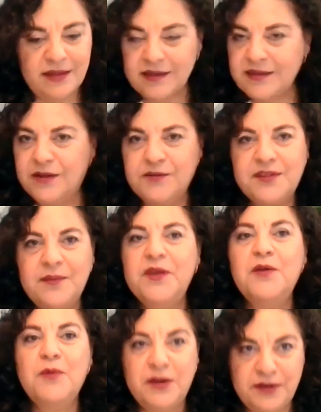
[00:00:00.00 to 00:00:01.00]
you know,
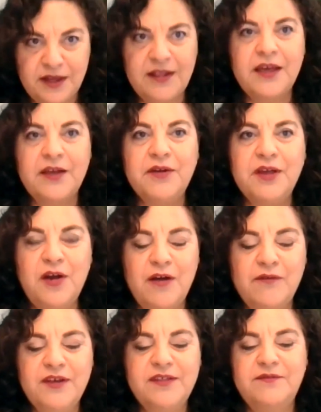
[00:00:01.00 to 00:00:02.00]
something around declaring
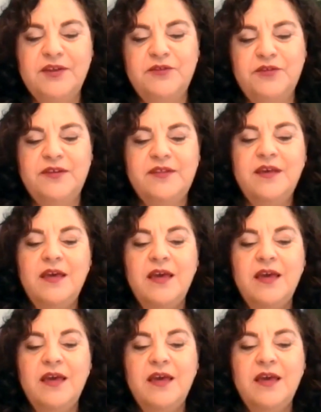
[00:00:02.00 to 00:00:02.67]
conflicts of interest.